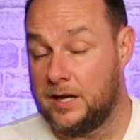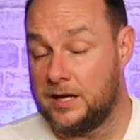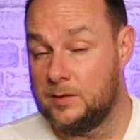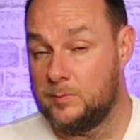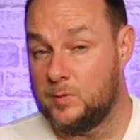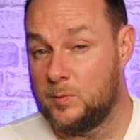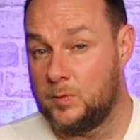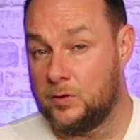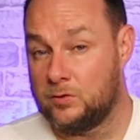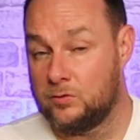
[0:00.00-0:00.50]

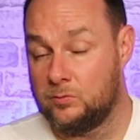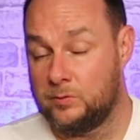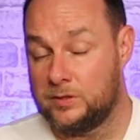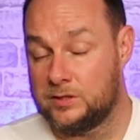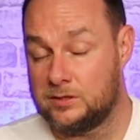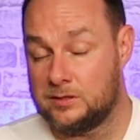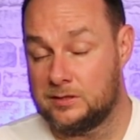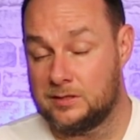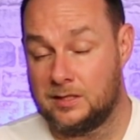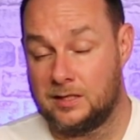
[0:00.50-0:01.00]
AMA model,
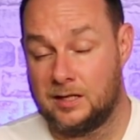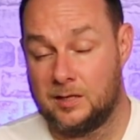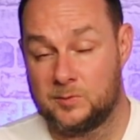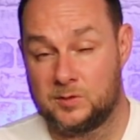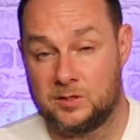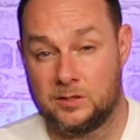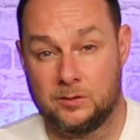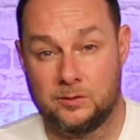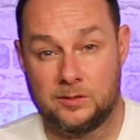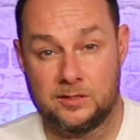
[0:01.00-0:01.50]
which is
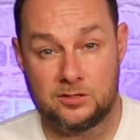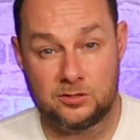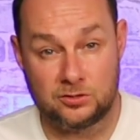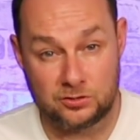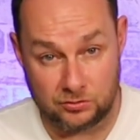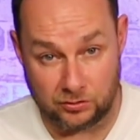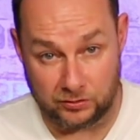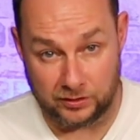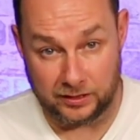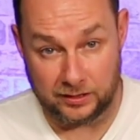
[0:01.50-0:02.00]
absolutely
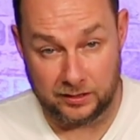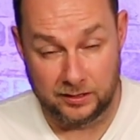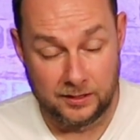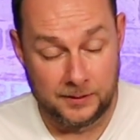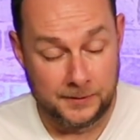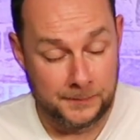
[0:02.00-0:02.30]
stunning.